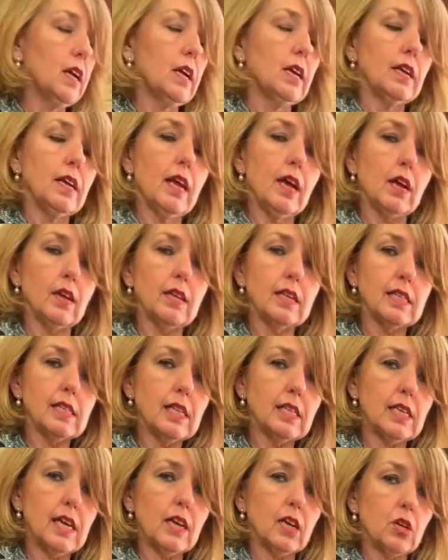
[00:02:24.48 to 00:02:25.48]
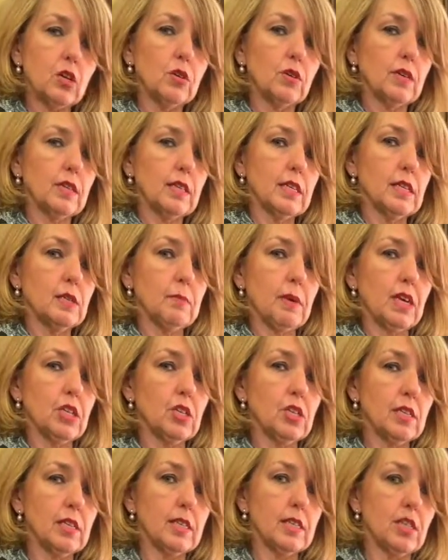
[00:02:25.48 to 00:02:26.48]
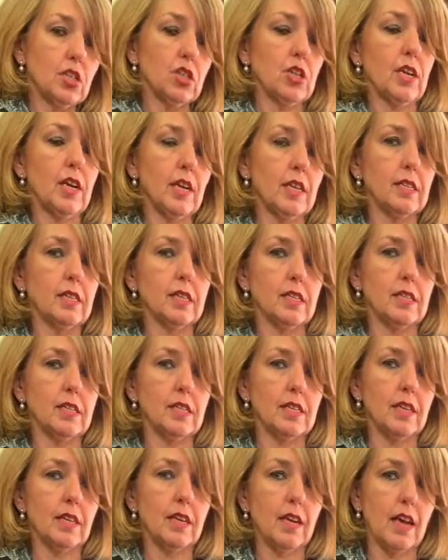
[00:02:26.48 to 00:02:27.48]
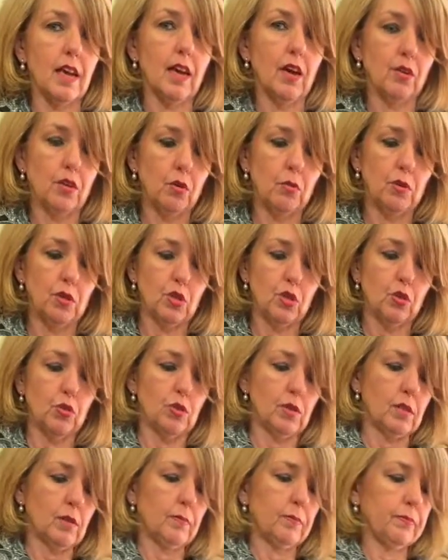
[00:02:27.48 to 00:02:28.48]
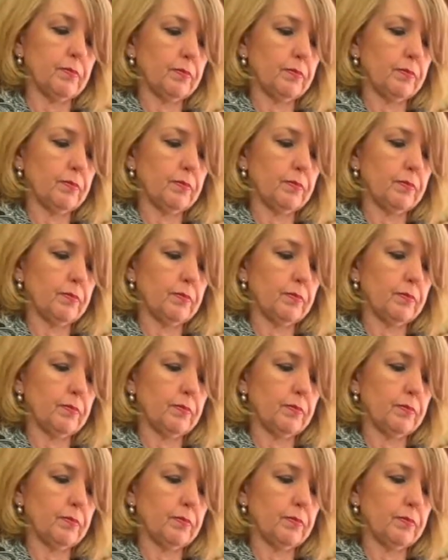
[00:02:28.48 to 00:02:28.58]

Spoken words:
Now, let's take a look at these patient decision aids and see how you would use them.